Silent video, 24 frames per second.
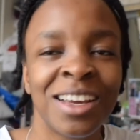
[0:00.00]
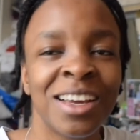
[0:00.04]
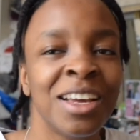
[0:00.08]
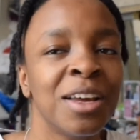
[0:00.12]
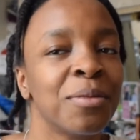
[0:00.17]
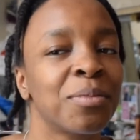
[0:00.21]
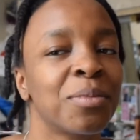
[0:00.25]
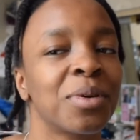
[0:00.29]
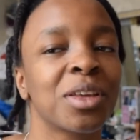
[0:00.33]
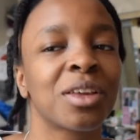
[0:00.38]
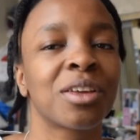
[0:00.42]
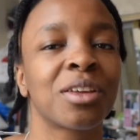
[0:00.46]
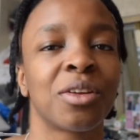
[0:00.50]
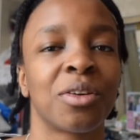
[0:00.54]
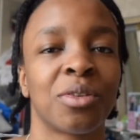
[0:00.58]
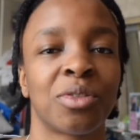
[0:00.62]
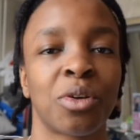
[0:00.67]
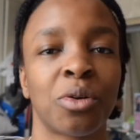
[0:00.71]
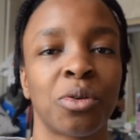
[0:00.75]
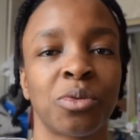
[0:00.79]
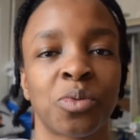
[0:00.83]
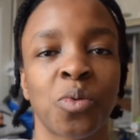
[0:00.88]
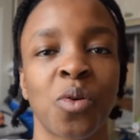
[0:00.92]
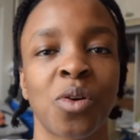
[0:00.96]
But you know,
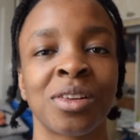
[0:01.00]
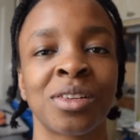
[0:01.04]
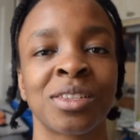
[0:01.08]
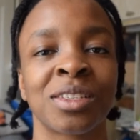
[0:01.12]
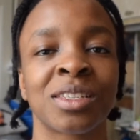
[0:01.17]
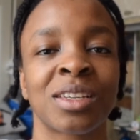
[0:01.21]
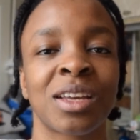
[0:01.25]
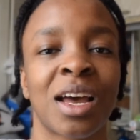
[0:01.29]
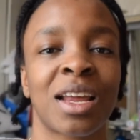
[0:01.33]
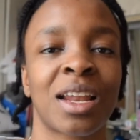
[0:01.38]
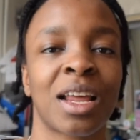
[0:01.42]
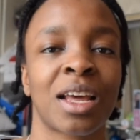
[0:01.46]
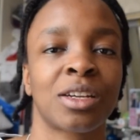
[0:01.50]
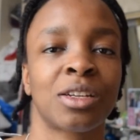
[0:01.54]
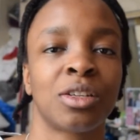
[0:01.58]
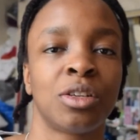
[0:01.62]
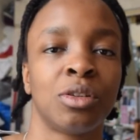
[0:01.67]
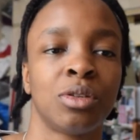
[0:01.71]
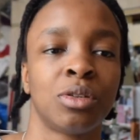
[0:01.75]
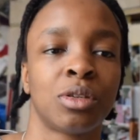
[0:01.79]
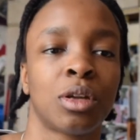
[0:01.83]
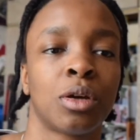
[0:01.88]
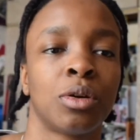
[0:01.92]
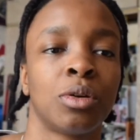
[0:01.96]
those ones, I like to
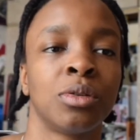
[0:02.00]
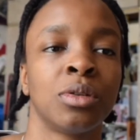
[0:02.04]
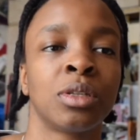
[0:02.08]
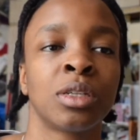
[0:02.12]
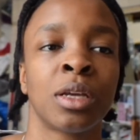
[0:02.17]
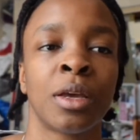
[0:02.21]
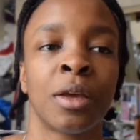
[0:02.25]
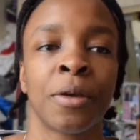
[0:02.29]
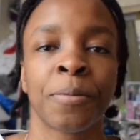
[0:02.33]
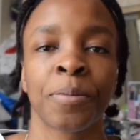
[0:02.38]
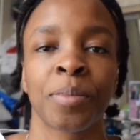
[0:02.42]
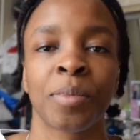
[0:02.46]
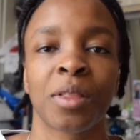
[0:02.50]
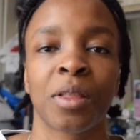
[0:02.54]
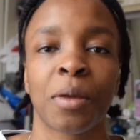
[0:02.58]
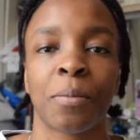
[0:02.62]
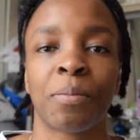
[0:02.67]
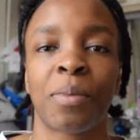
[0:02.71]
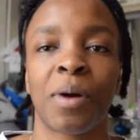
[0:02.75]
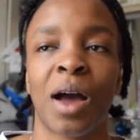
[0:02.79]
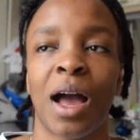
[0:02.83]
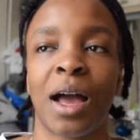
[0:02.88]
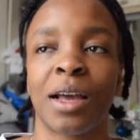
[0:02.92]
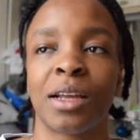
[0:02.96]
use those.
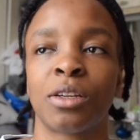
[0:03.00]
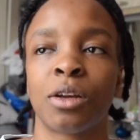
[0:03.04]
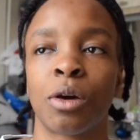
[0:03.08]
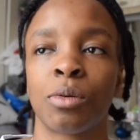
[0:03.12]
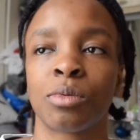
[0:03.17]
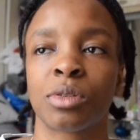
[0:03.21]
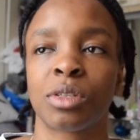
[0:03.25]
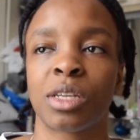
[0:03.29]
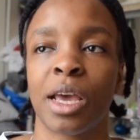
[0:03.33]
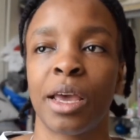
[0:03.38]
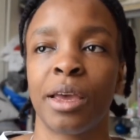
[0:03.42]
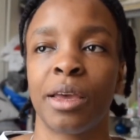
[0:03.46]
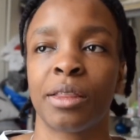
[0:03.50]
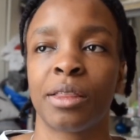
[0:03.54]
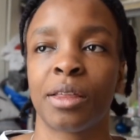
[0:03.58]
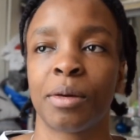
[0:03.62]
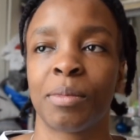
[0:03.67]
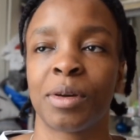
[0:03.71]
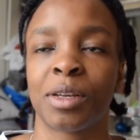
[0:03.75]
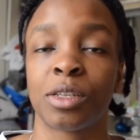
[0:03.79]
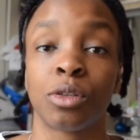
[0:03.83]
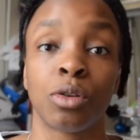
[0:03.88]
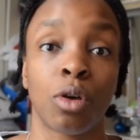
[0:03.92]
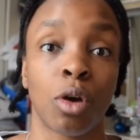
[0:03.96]
But I don't take them
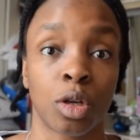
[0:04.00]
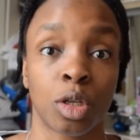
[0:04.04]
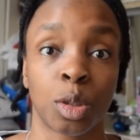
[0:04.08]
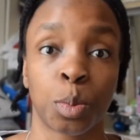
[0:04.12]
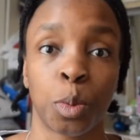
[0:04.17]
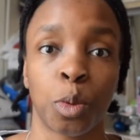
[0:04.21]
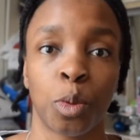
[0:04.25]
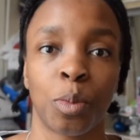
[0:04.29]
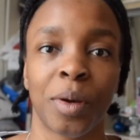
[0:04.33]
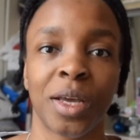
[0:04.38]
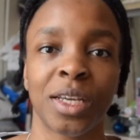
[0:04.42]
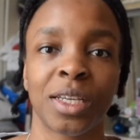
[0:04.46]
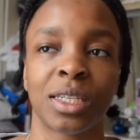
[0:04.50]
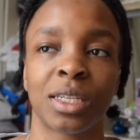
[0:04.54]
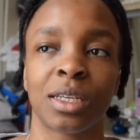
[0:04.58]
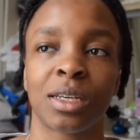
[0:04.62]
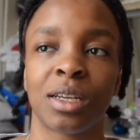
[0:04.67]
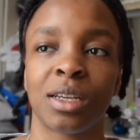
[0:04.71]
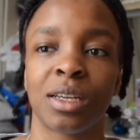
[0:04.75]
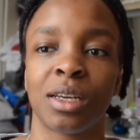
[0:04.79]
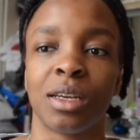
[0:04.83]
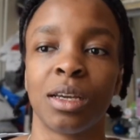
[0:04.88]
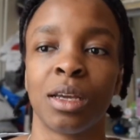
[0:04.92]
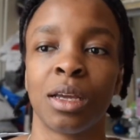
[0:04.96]
as gospel,
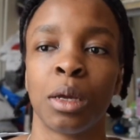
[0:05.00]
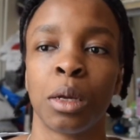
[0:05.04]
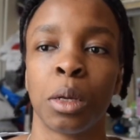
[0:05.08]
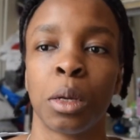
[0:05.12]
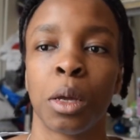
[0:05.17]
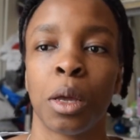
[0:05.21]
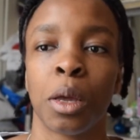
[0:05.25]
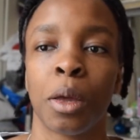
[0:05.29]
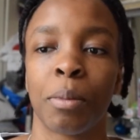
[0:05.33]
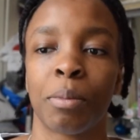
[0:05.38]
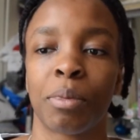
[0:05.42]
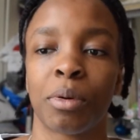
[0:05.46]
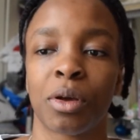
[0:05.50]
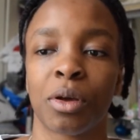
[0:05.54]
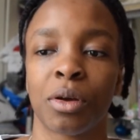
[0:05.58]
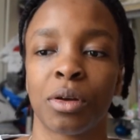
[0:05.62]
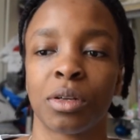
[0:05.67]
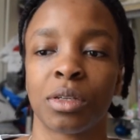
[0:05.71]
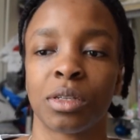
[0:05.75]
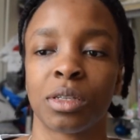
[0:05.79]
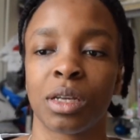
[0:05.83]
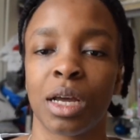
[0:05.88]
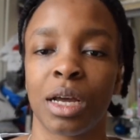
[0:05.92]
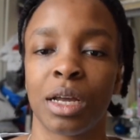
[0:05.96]
basically.
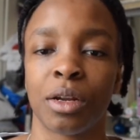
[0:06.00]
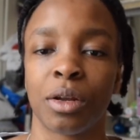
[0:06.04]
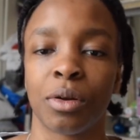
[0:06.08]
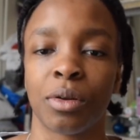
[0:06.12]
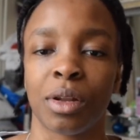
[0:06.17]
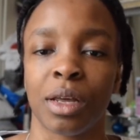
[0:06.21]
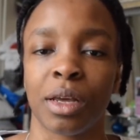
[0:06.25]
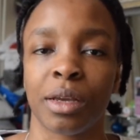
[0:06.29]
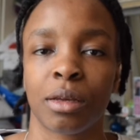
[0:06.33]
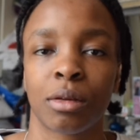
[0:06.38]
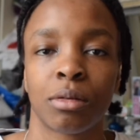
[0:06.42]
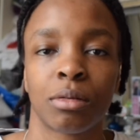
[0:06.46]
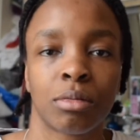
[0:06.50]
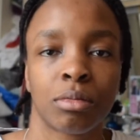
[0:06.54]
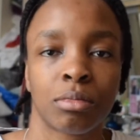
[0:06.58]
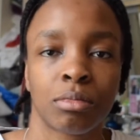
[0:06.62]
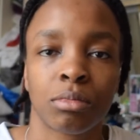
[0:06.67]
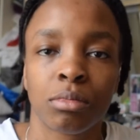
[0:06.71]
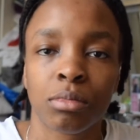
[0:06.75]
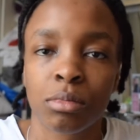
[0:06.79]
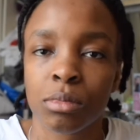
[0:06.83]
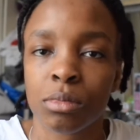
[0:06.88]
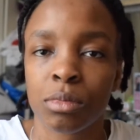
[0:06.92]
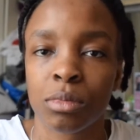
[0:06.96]
Because I know, like,
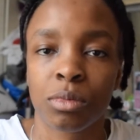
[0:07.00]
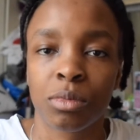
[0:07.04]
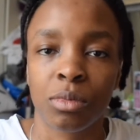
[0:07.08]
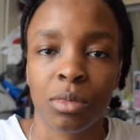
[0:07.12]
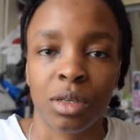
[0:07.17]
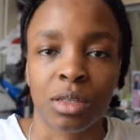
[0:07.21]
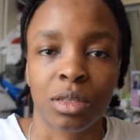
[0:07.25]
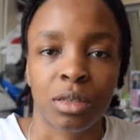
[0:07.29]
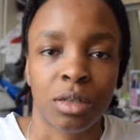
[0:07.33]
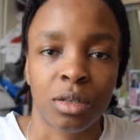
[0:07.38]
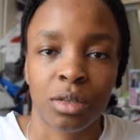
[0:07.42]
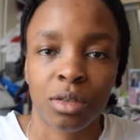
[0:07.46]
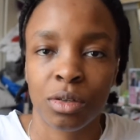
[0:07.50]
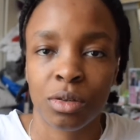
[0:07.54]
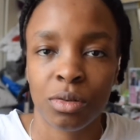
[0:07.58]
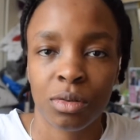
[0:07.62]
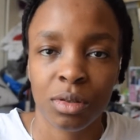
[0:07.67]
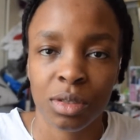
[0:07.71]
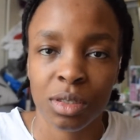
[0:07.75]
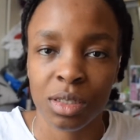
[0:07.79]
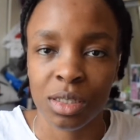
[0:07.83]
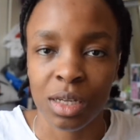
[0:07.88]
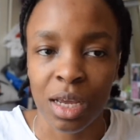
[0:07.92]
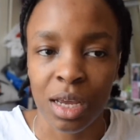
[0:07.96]
it's the
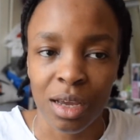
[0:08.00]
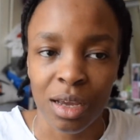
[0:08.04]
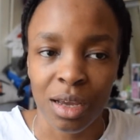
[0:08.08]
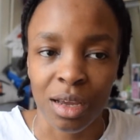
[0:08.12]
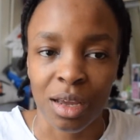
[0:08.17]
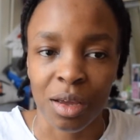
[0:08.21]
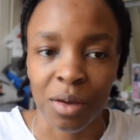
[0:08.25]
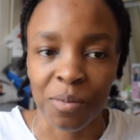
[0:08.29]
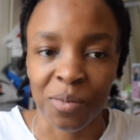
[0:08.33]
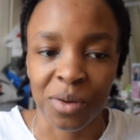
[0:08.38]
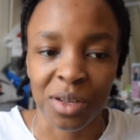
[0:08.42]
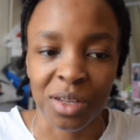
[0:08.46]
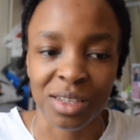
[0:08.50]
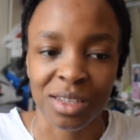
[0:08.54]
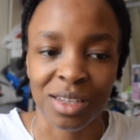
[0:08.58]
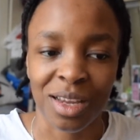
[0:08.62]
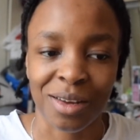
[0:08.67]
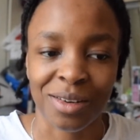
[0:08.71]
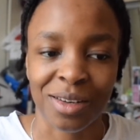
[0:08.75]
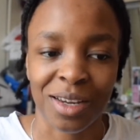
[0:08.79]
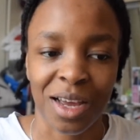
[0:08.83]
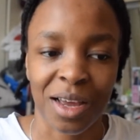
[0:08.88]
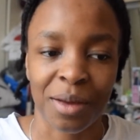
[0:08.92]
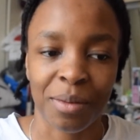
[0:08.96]
students saying it, but at the same
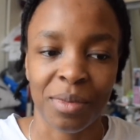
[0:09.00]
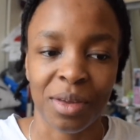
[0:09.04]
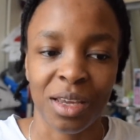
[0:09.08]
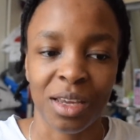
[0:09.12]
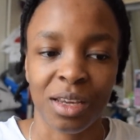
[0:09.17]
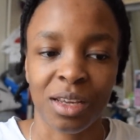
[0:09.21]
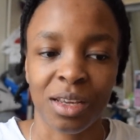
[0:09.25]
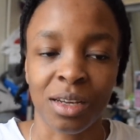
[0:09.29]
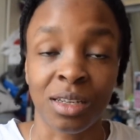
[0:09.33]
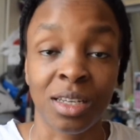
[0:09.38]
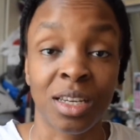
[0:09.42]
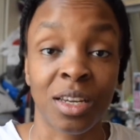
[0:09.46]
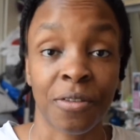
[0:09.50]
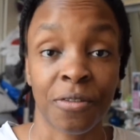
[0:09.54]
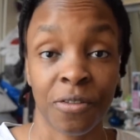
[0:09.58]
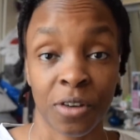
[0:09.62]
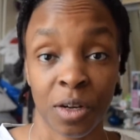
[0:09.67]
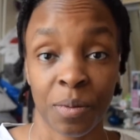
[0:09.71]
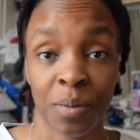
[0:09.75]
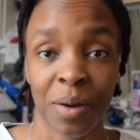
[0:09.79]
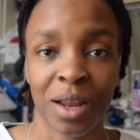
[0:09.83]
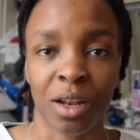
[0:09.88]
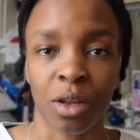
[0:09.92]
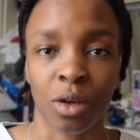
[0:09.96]
time, it could differ
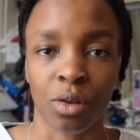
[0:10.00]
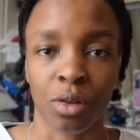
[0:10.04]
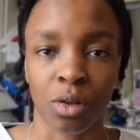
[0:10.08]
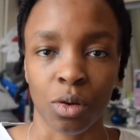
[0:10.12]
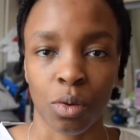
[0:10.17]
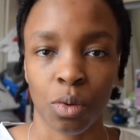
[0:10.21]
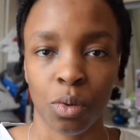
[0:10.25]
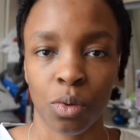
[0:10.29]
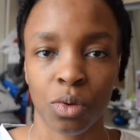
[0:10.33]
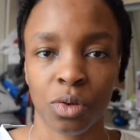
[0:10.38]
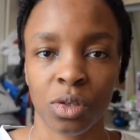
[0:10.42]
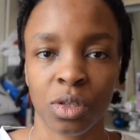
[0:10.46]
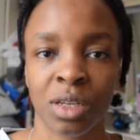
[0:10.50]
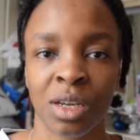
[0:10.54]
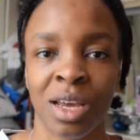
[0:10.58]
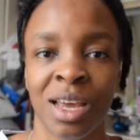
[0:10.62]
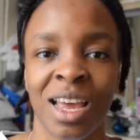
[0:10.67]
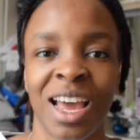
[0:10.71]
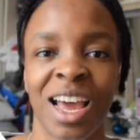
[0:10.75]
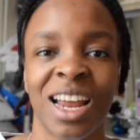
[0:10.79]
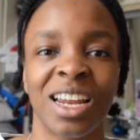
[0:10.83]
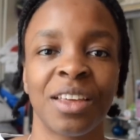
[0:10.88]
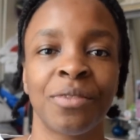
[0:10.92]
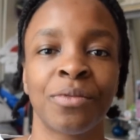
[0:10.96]
depending on the course.
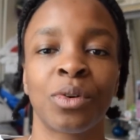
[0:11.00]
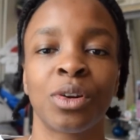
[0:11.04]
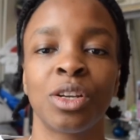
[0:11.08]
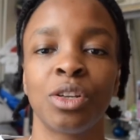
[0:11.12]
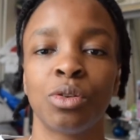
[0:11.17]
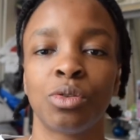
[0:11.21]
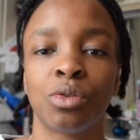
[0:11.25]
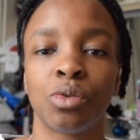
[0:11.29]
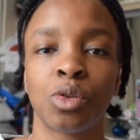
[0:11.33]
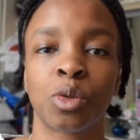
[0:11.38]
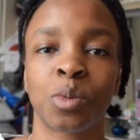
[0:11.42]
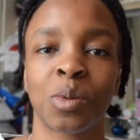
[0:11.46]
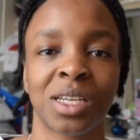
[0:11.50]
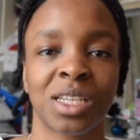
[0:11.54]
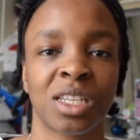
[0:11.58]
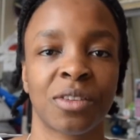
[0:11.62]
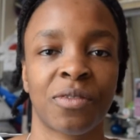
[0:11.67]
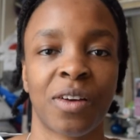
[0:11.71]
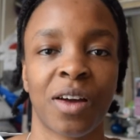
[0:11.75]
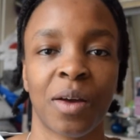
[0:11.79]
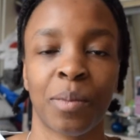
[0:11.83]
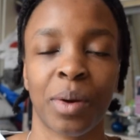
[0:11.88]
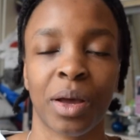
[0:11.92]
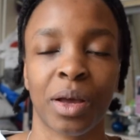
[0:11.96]
And even when you do
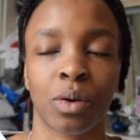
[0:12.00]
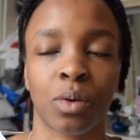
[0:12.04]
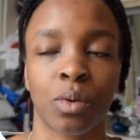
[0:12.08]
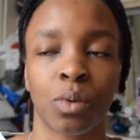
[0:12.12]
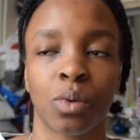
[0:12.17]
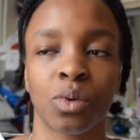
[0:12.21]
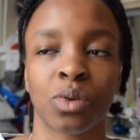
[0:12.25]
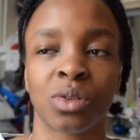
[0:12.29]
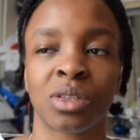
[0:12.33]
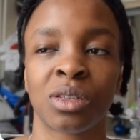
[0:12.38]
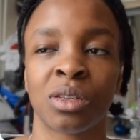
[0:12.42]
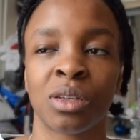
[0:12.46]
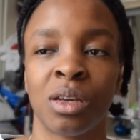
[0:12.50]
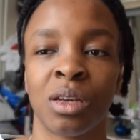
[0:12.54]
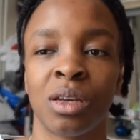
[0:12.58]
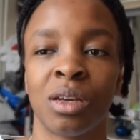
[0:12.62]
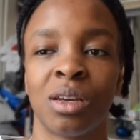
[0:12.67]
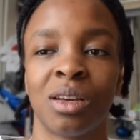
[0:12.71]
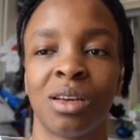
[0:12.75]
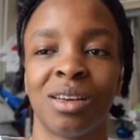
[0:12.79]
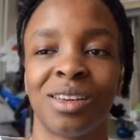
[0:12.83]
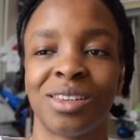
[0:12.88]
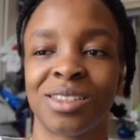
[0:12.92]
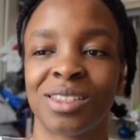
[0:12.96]
specify by course,
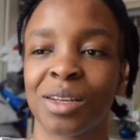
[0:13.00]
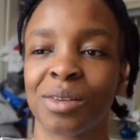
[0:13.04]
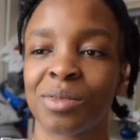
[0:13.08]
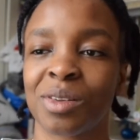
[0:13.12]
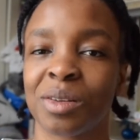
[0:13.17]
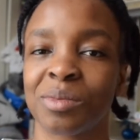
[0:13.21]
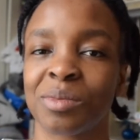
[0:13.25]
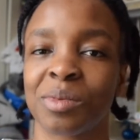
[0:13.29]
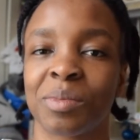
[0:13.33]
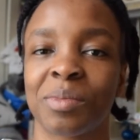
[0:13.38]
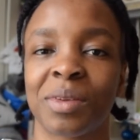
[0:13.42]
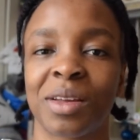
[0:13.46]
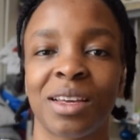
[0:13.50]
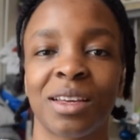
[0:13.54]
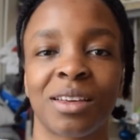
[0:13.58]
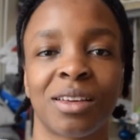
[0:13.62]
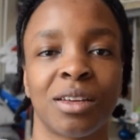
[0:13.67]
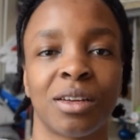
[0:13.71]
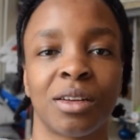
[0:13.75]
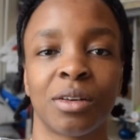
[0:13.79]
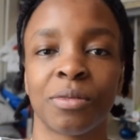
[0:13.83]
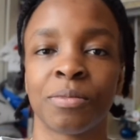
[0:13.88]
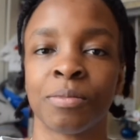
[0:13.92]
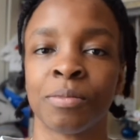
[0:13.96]
sometimes I'm like, you
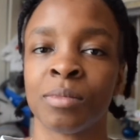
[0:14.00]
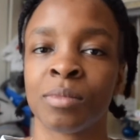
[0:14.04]
know,